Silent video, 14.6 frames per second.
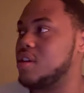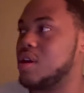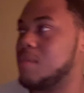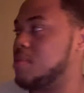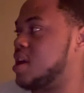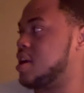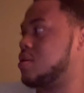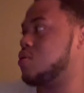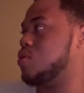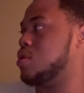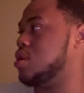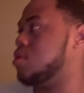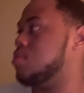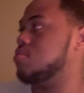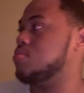I'm like,
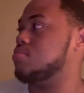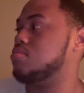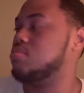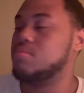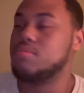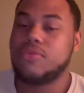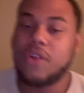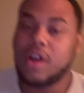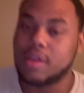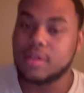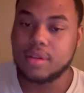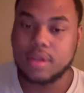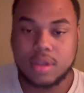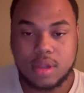well, fuck it.